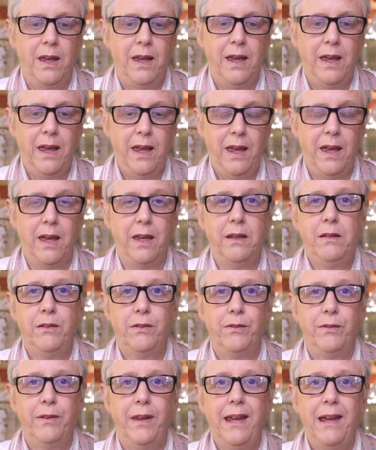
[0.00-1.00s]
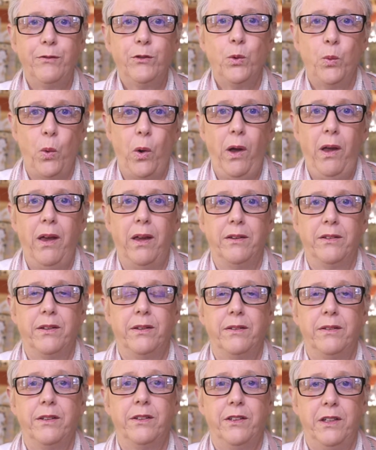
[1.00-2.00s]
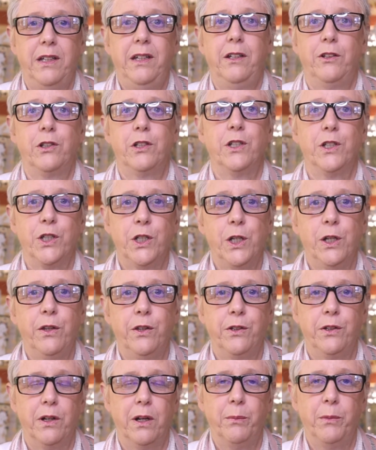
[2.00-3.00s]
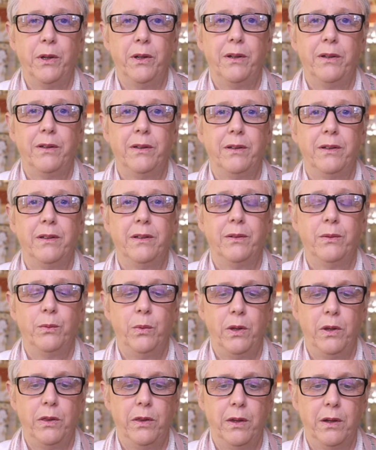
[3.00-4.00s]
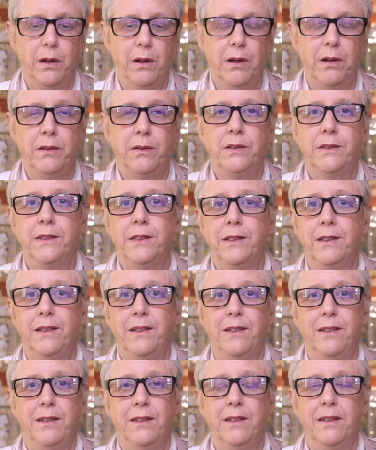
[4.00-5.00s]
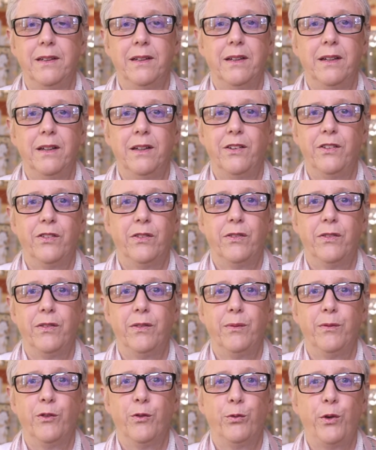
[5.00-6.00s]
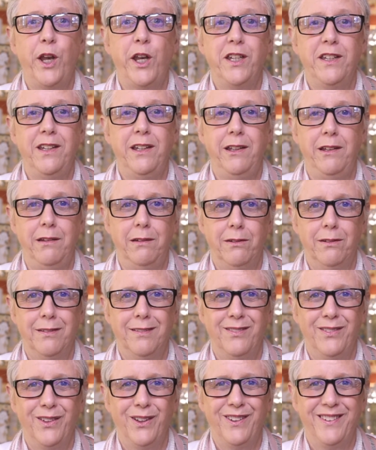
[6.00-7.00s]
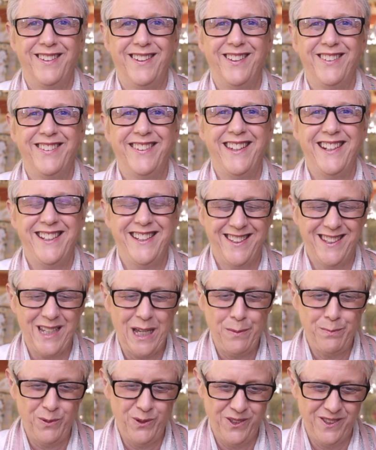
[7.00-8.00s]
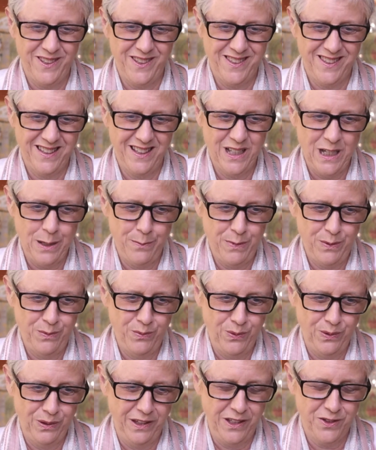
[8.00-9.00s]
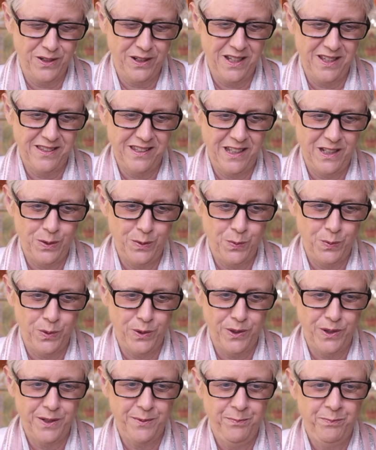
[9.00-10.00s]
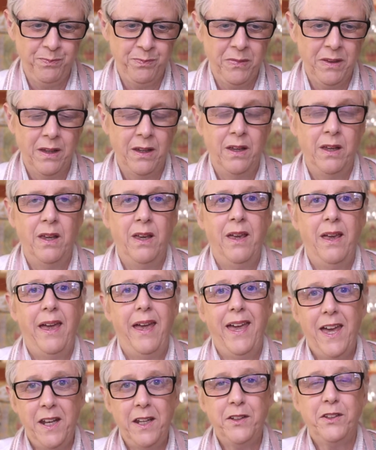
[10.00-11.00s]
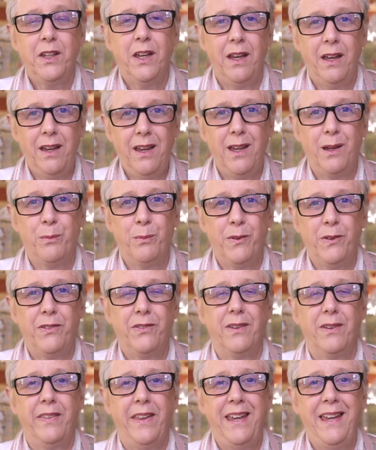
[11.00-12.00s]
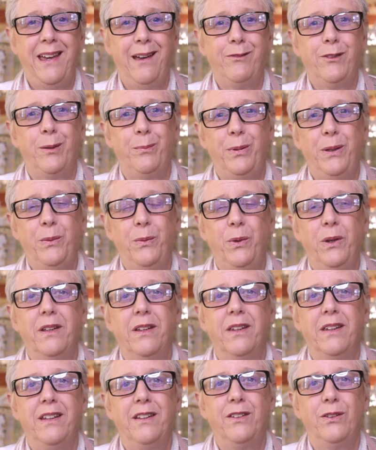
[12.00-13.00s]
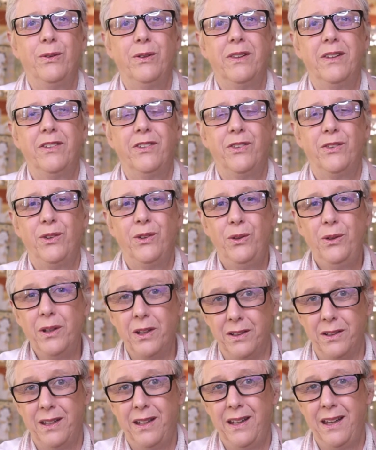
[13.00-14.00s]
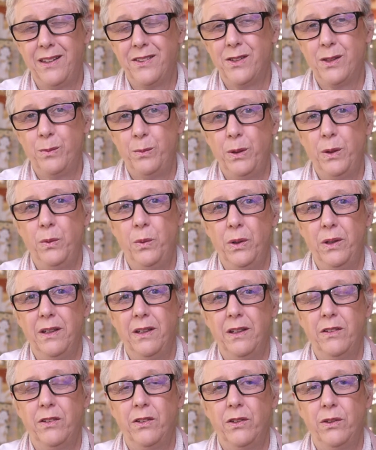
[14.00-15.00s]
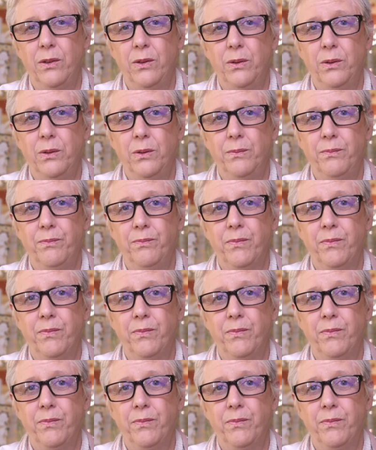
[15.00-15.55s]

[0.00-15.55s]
And they have to want to teach and share the Dharma with their friendees. I'm going to say disciples is the commonly translated word. And at times, they have to be willing to, and the student has to be willing to